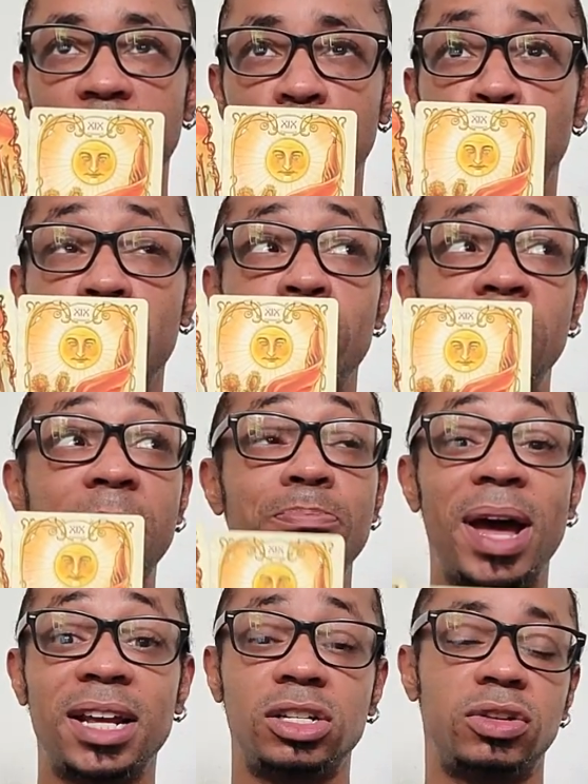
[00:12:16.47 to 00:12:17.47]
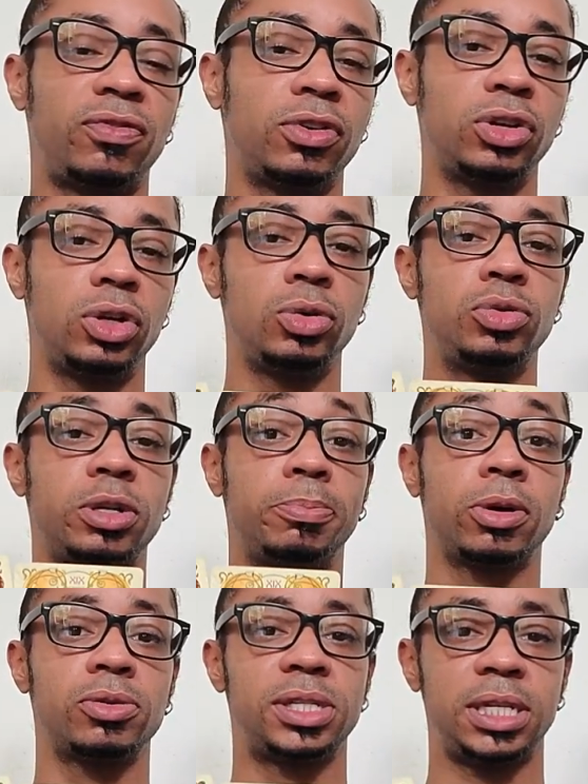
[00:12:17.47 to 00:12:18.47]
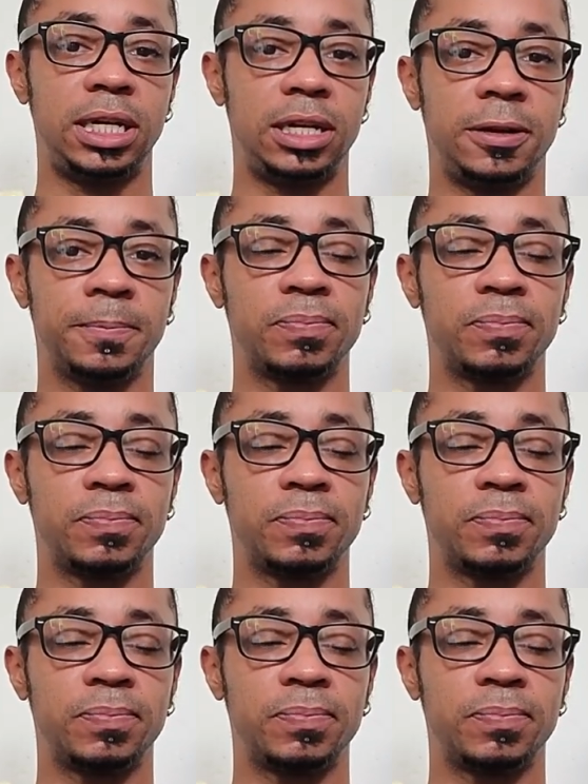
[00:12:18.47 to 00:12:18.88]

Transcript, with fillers: would be best for you to proceed.